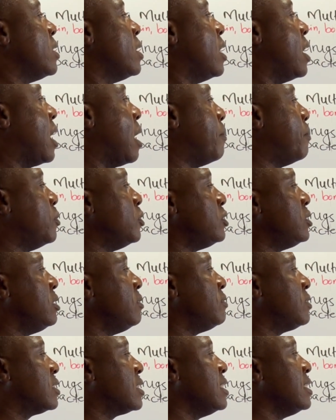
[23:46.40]
a positive
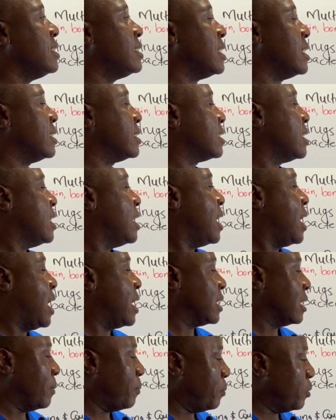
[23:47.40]
skin test
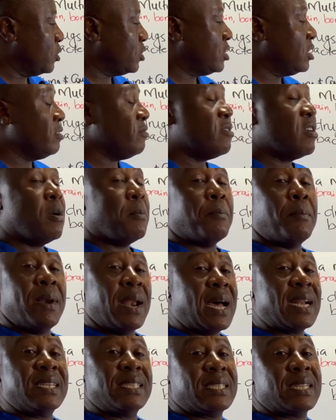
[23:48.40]
and a positive
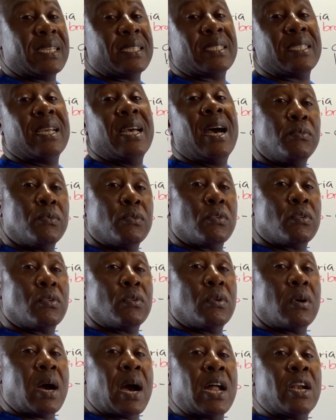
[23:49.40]
blood test
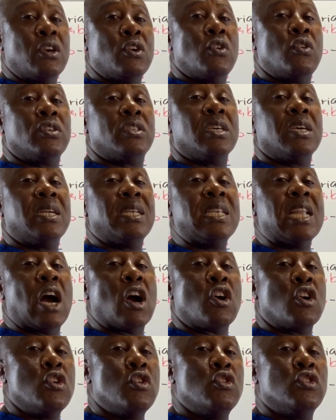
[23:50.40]
are not
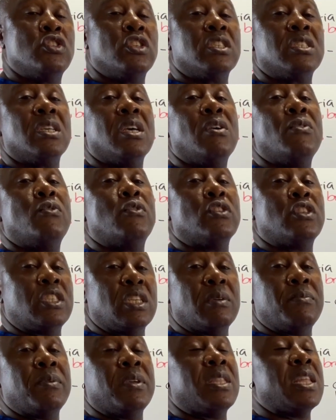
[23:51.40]
diagnoses for
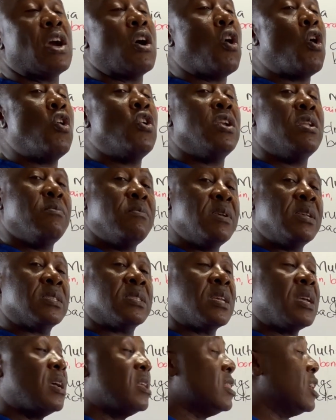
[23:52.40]
TB. They only means
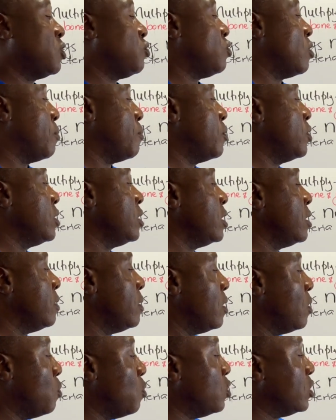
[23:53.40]
that your body
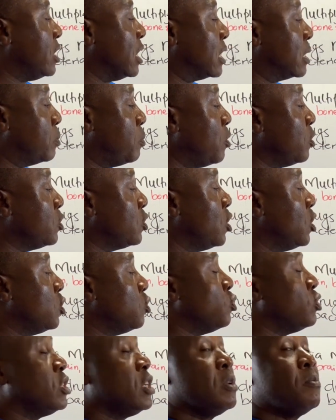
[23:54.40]
was exposed to
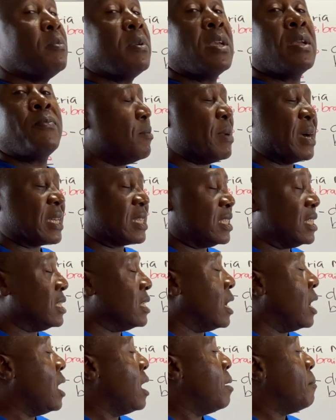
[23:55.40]
TB bacteria.
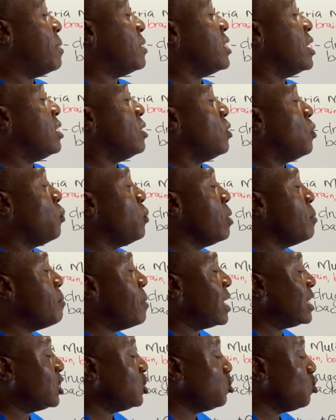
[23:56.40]
But then we
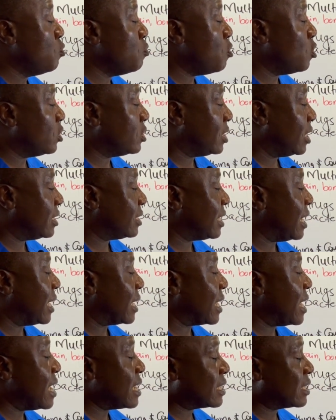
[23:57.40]
must do more tests like
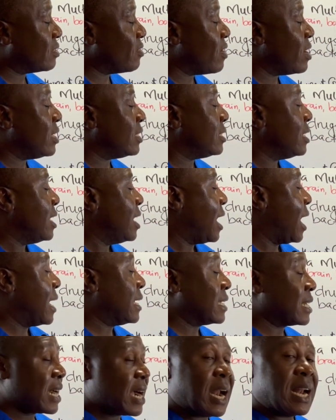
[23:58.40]
X-rays
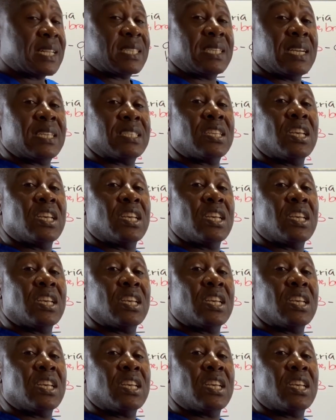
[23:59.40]
and cultures